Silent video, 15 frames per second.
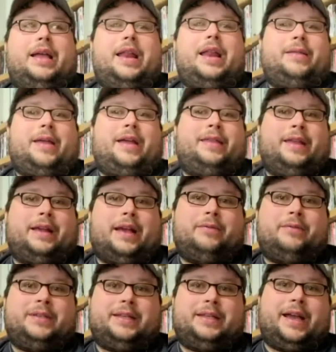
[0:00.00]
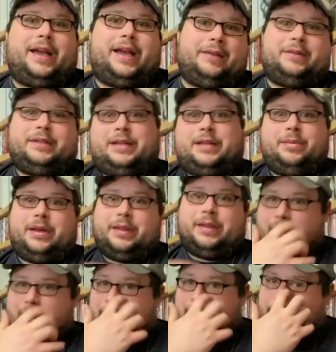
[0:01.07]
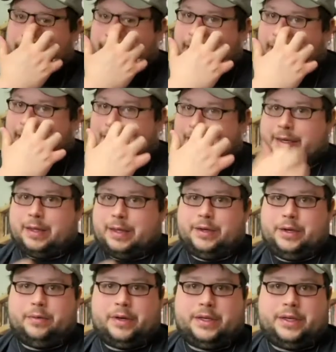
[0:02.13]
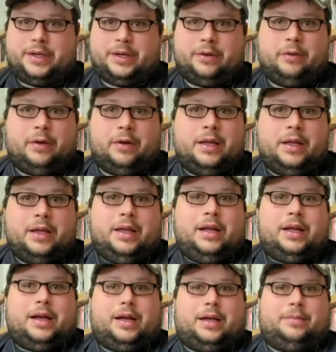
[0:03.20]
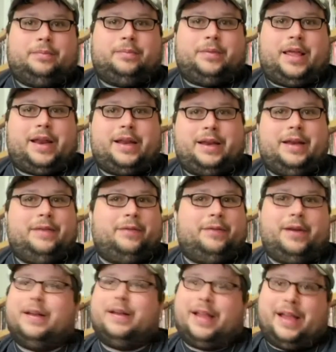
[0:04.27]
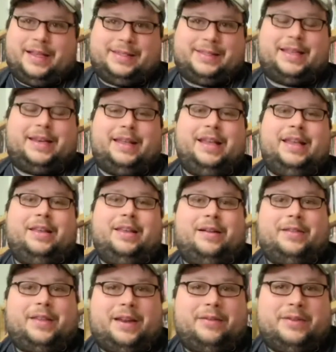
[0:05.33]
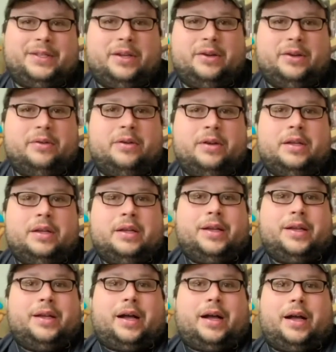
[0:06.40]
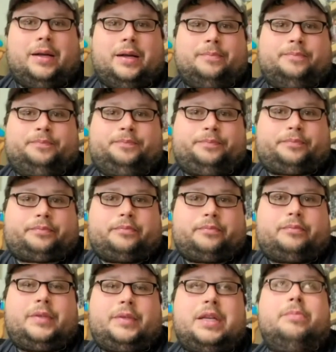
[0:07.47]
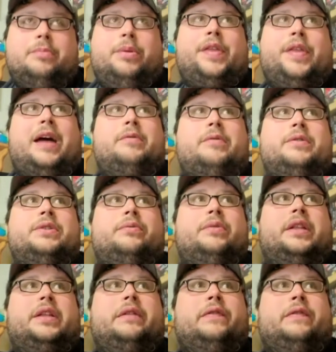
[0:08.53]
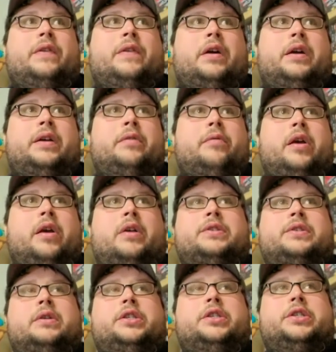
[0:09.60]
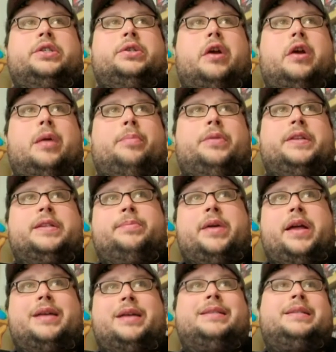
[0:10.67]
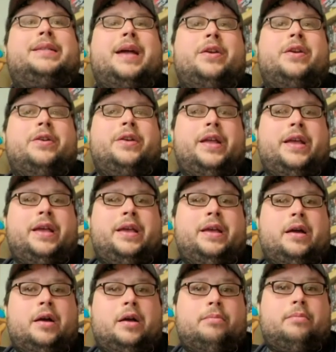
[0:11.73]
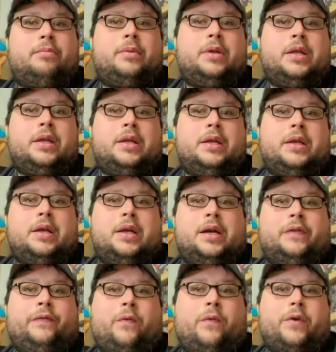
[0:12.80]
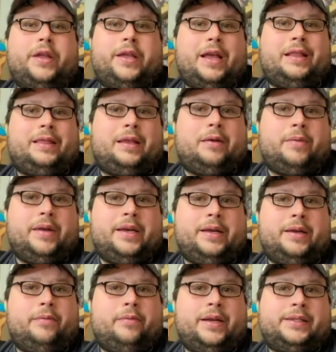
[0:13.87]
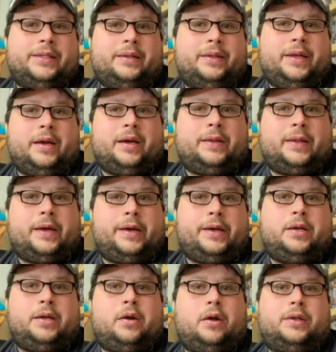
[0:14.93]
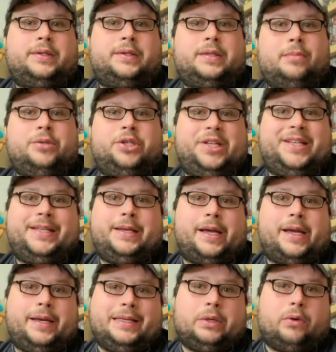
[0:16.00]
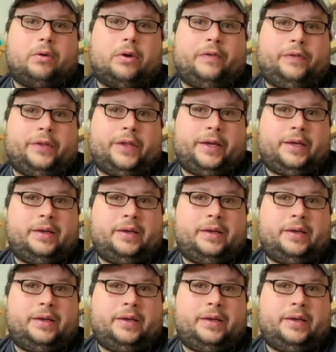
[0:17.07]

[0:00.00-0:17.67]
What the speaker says: I think I was the guy that was coming in there and kind of telling you what to do. And I didn't even realize that it was you. But that was really fun. We also just dropped this past Saturday a 48 that we did recently online called Some Cheesy 90s Horror Flick.